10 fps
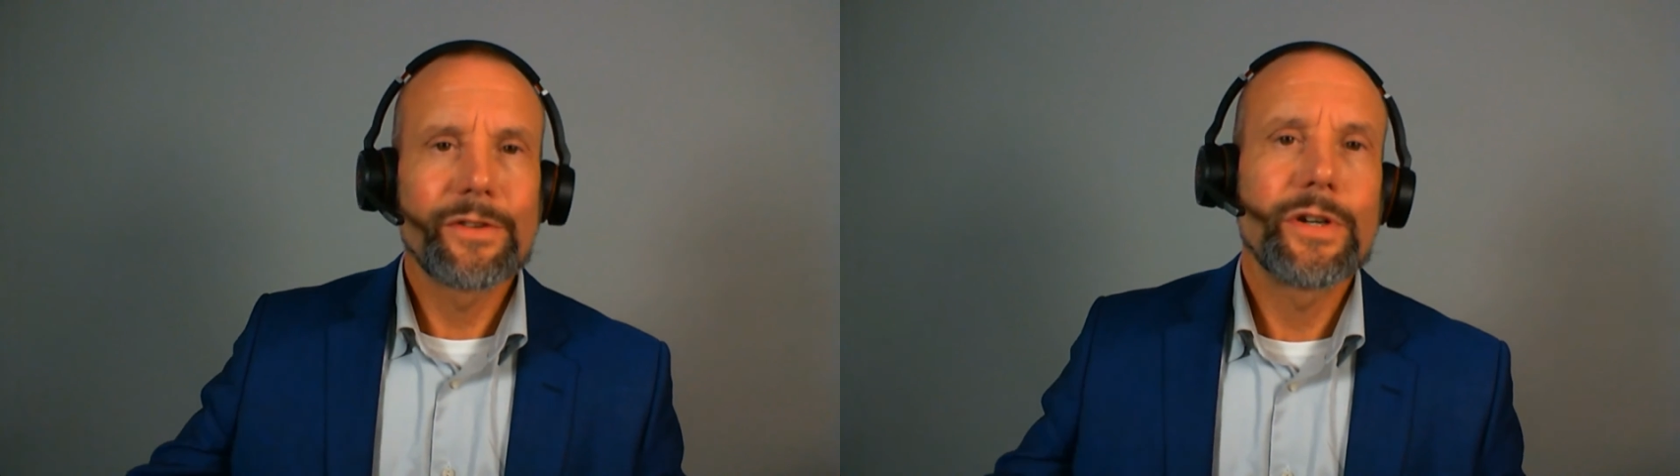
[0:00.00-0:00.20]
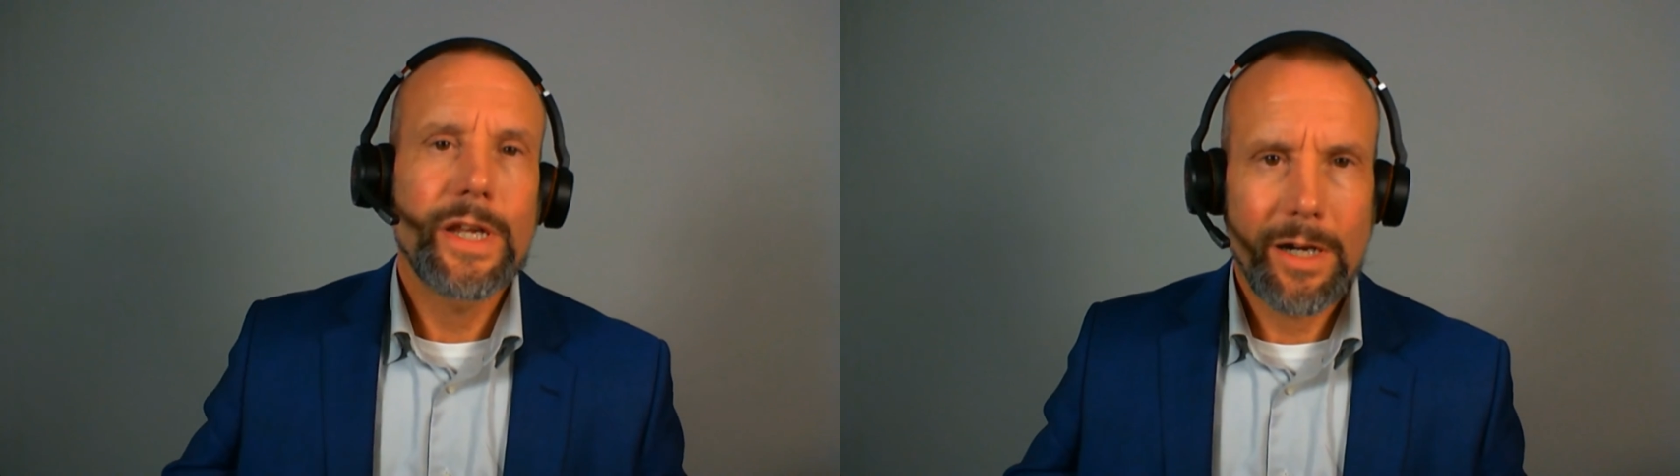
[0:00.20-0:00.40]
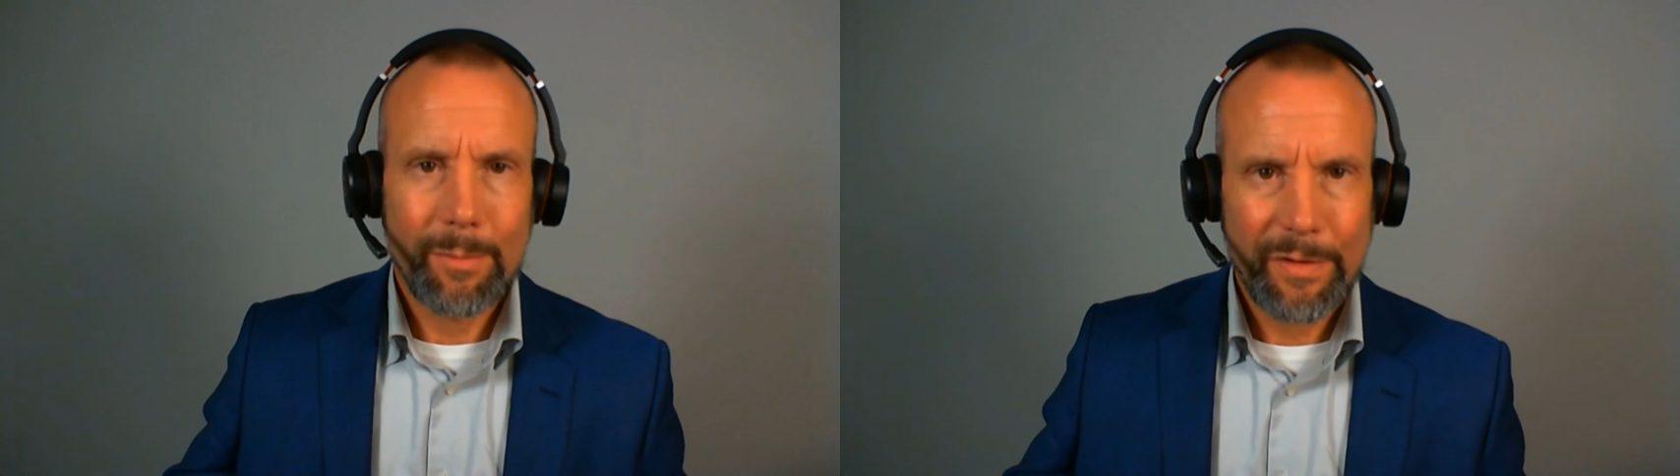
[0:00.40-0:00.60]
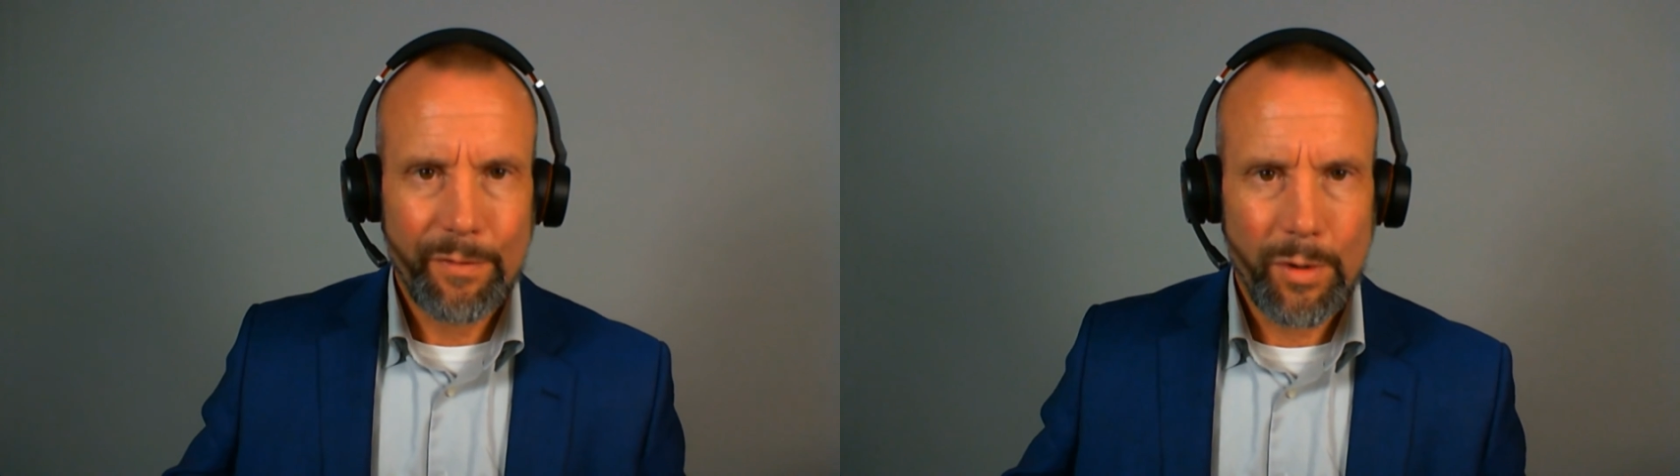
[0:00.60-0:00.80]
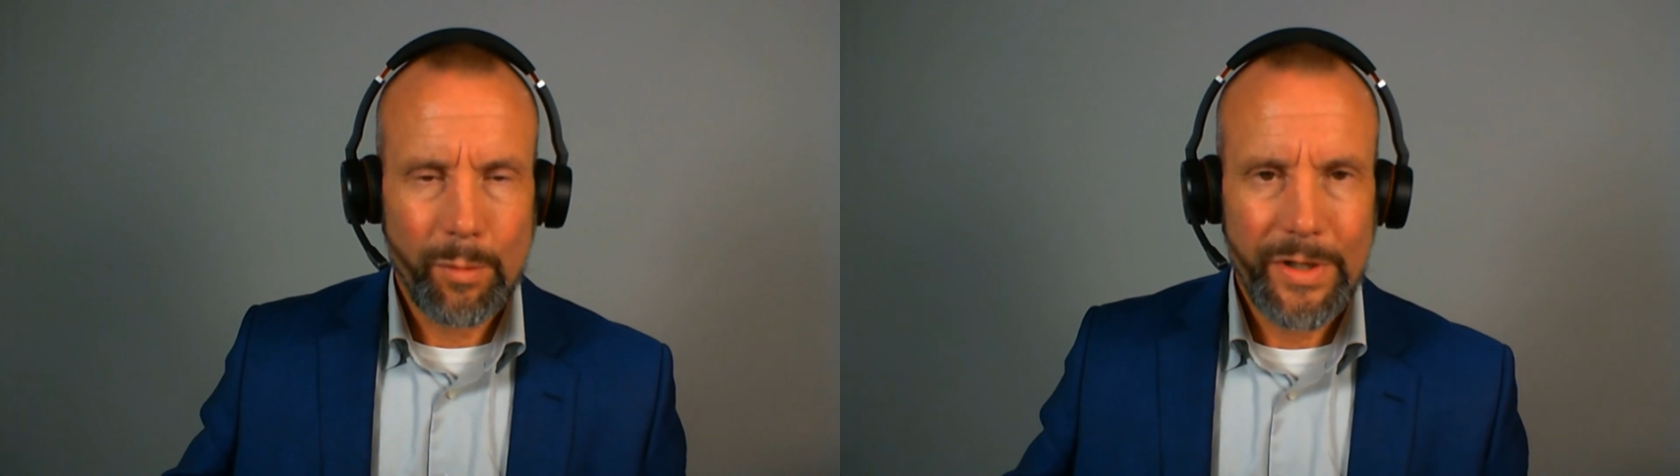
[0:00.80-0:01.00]
another year
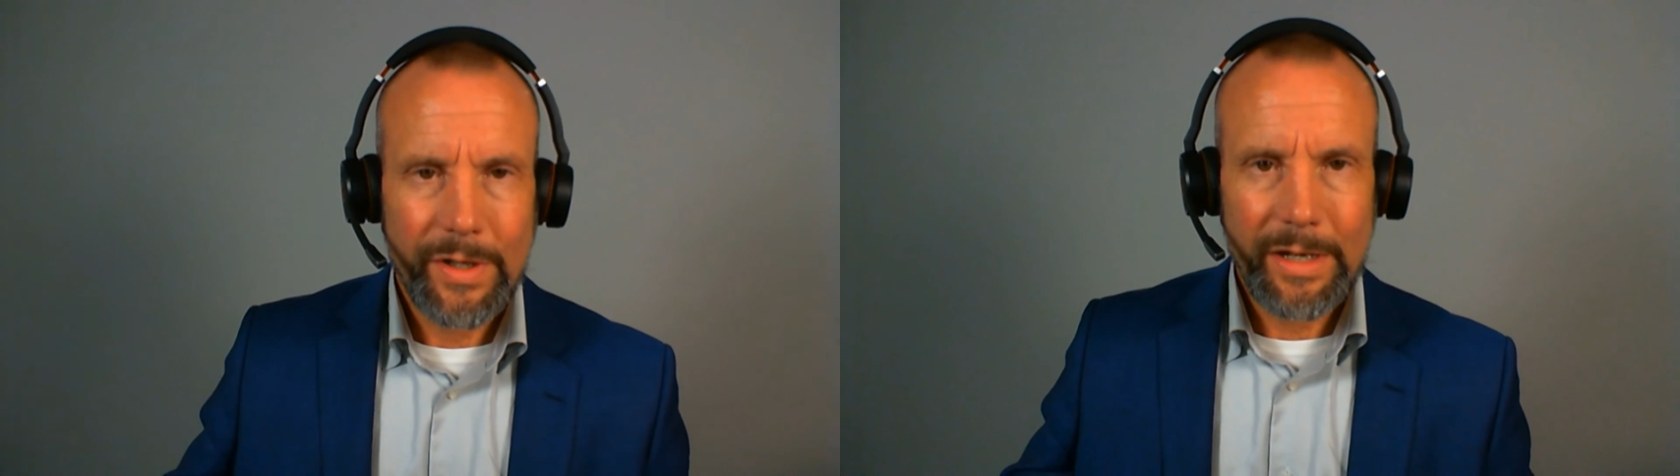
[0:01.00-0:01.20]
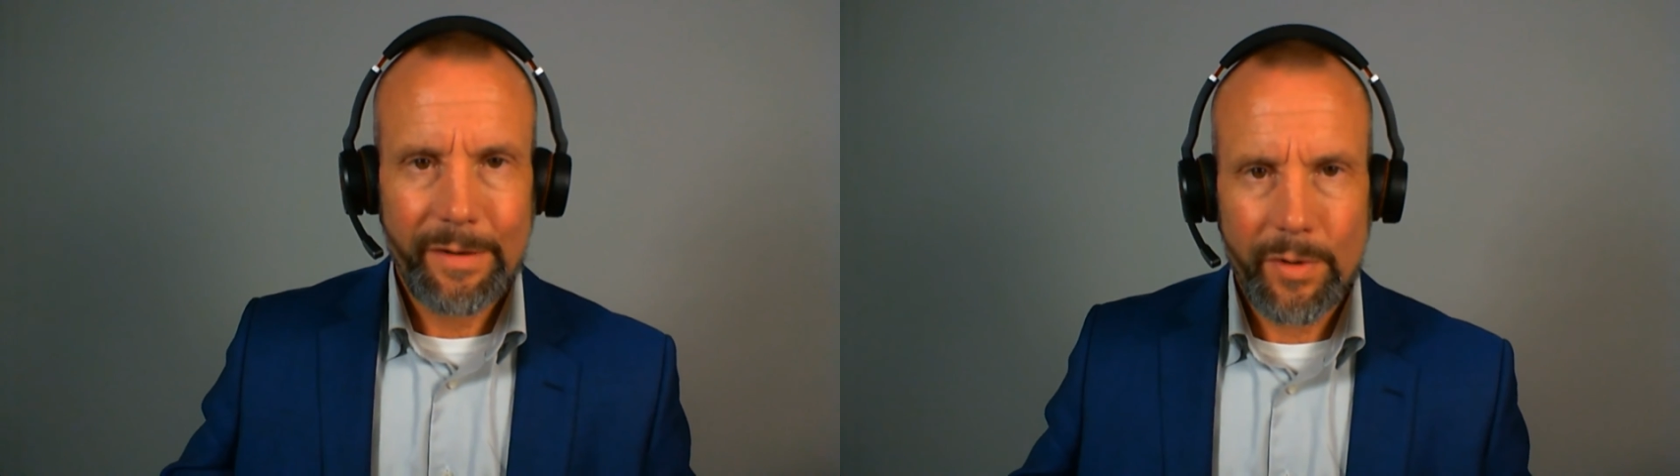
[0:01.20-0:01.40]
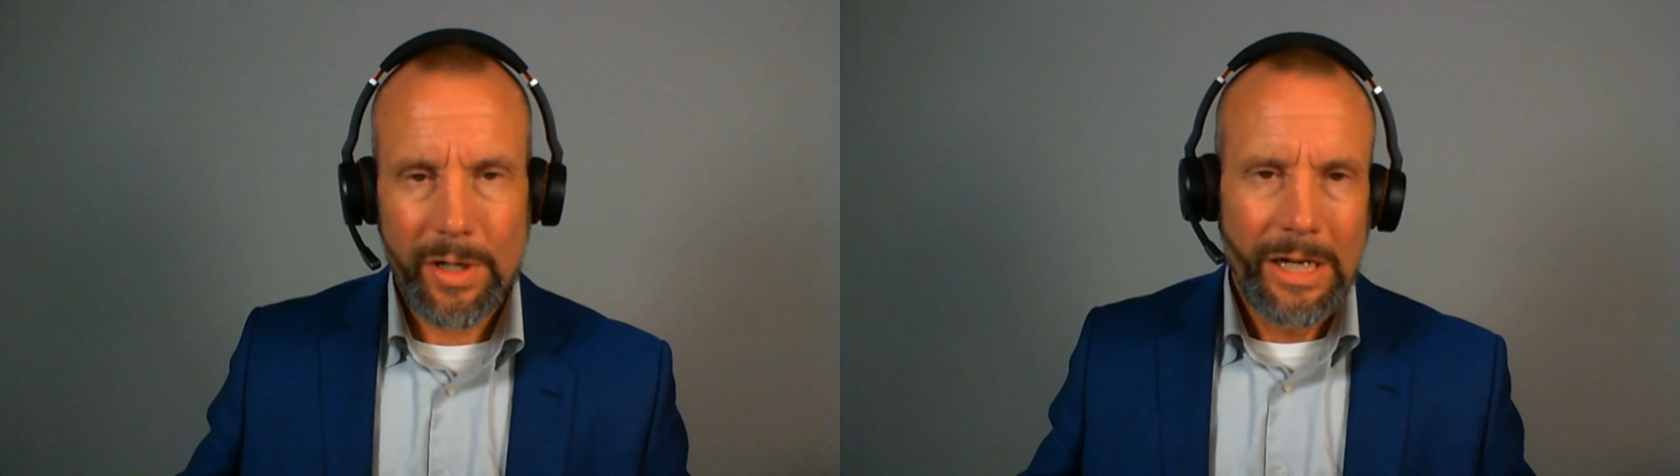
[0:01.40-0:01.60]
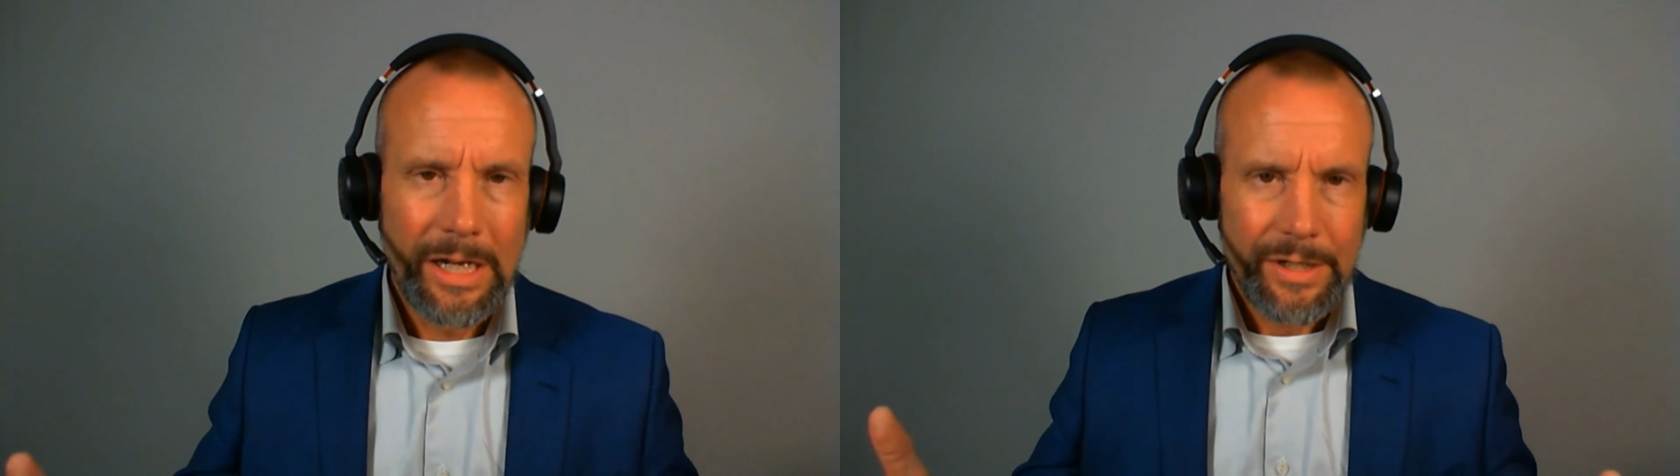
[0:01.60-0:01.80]
before we deliver.